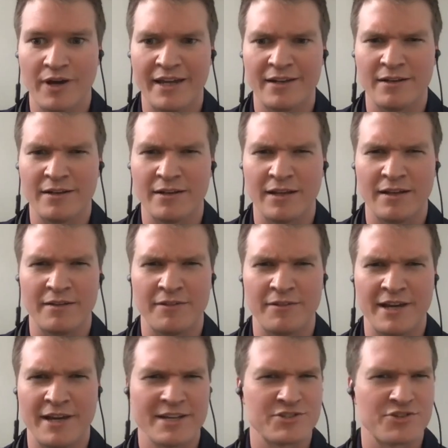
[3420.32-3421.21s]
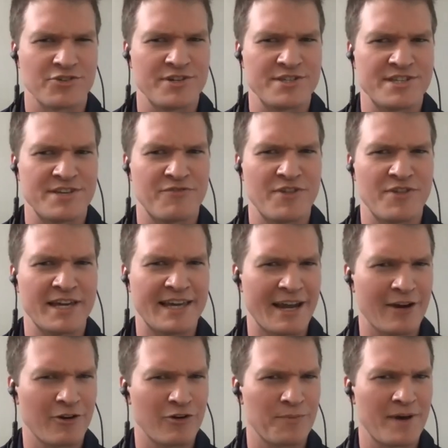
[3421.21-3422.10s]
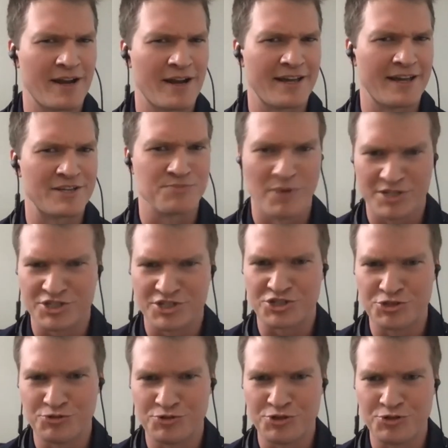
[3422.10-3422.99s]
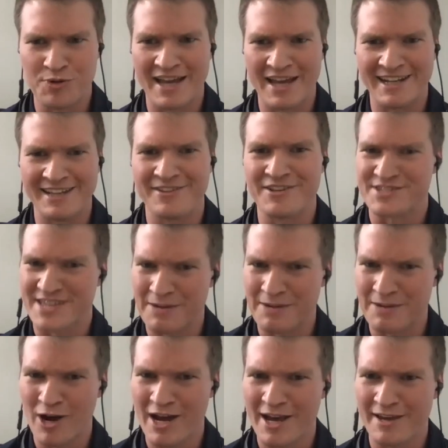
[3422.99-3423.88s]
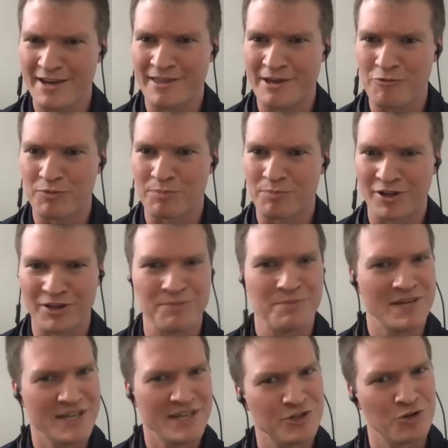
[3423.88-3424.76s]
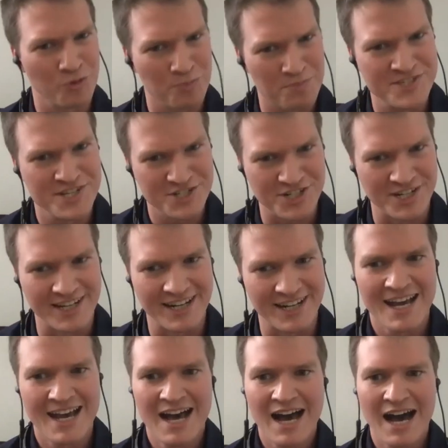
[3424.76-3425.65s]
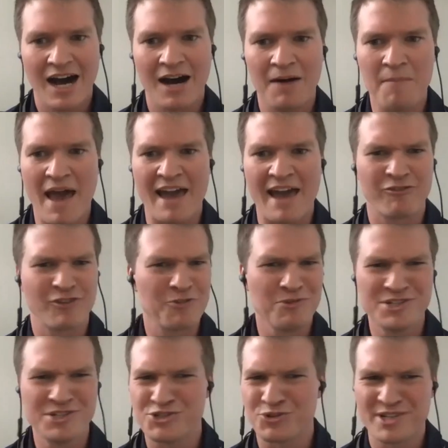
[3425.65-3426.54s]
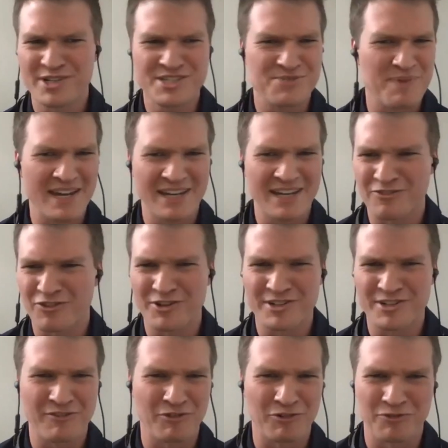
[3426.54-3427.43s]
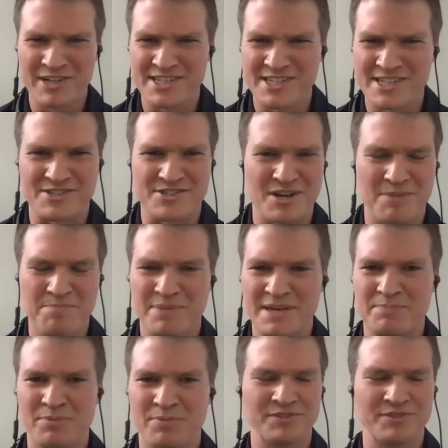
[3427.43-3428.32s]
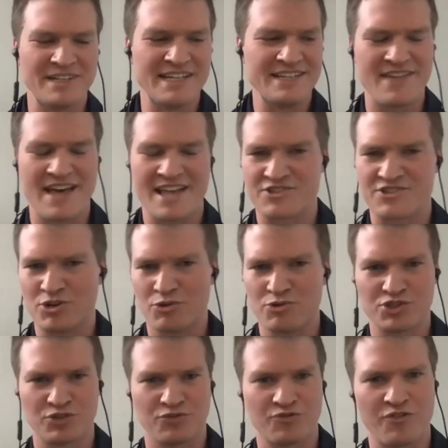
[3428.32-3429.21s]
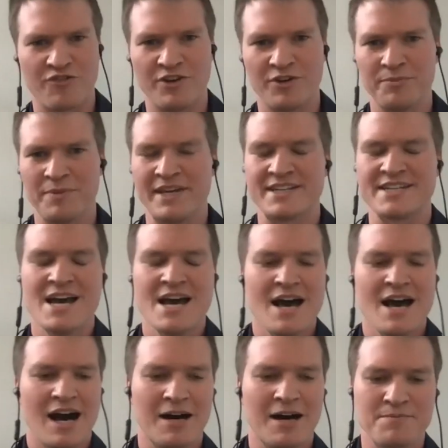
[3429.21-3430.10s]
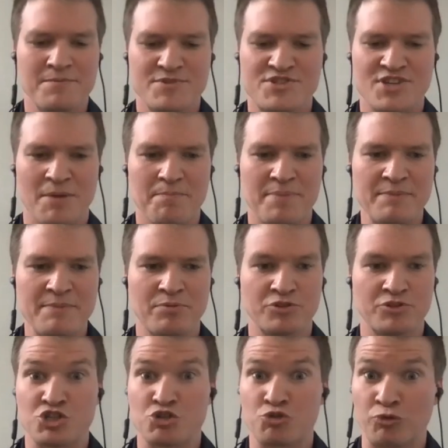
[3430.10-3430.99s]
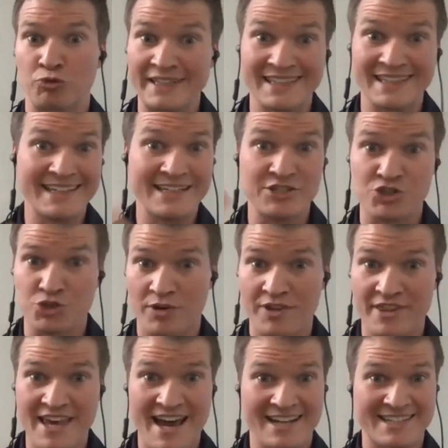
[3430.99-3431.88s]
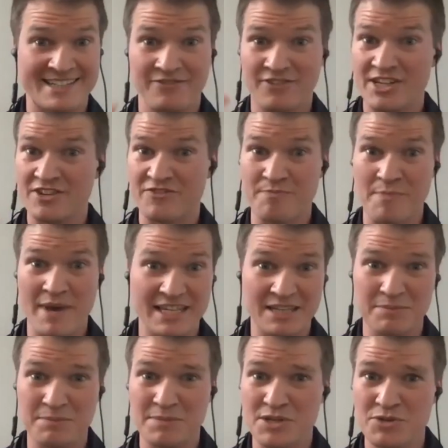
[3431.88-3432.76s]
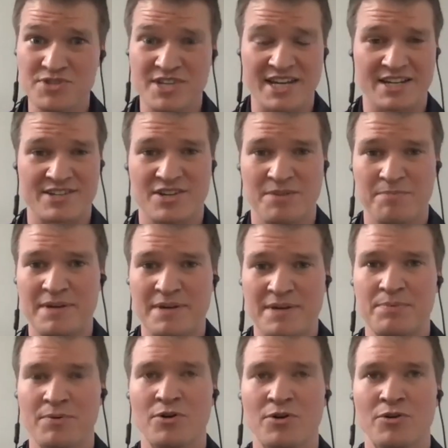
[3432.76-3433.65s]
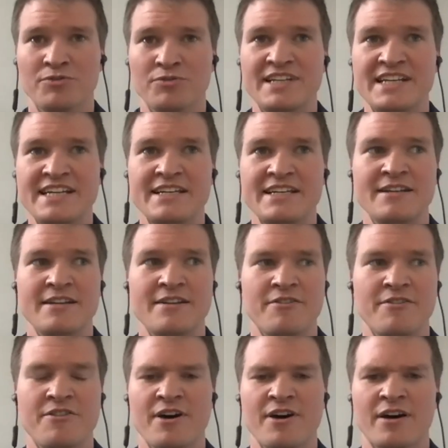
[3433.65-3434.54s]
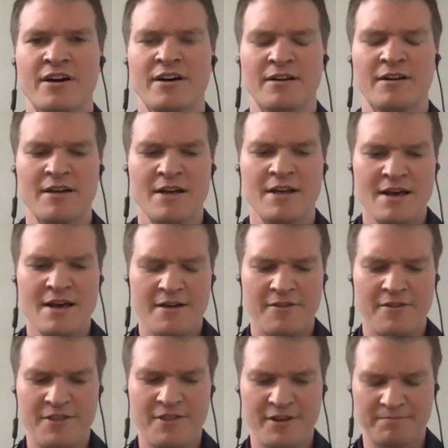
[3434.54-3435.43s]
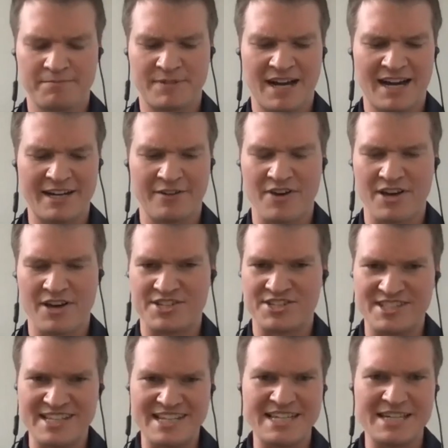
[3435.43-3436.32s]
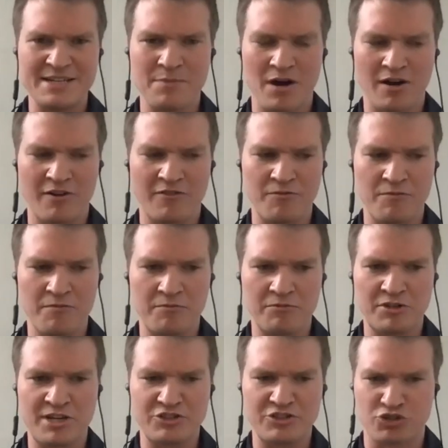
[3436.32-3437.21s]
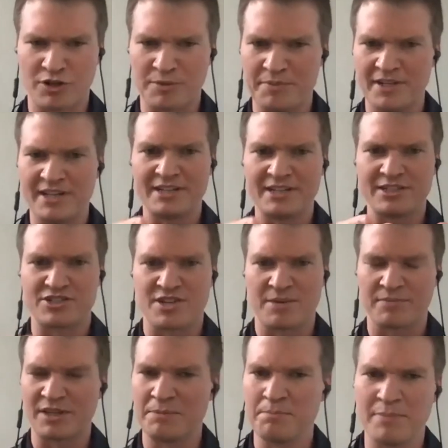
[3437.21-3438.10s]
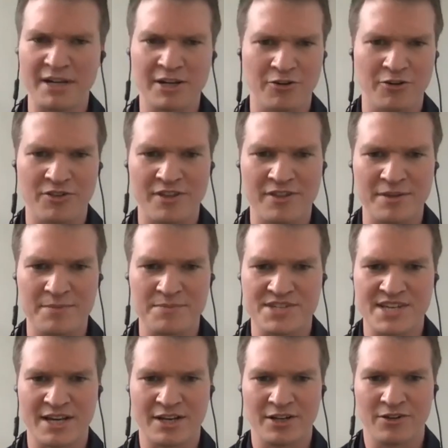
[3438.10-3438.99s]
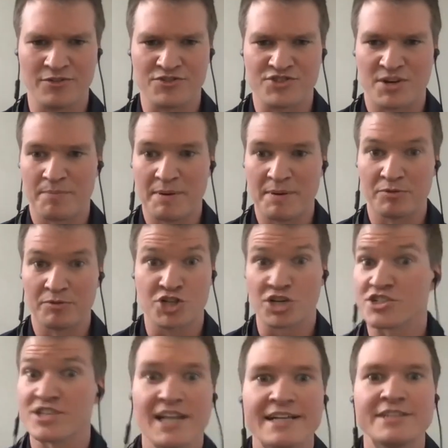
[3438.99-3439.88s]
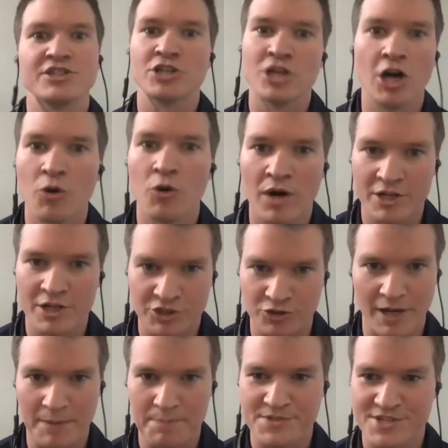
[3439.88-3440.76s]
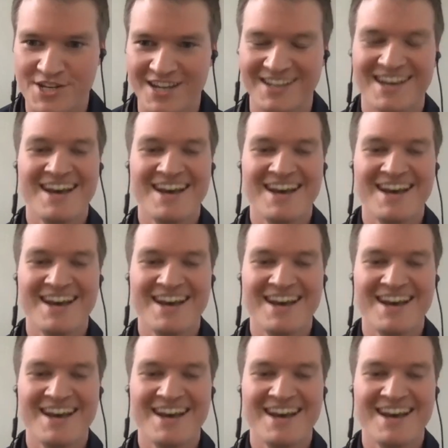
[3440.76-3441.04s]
And uh, the answer is if they cared about it as much as you do and in the same way, they would probably be in your position. Um, everyone joins band for a different reason. Some people need that social fulfillment. Um, some people just really enjoy the activity of making music. Some people need the, the kind of esteem of contributing to something bigger than themselves. Some people just like to go on trips.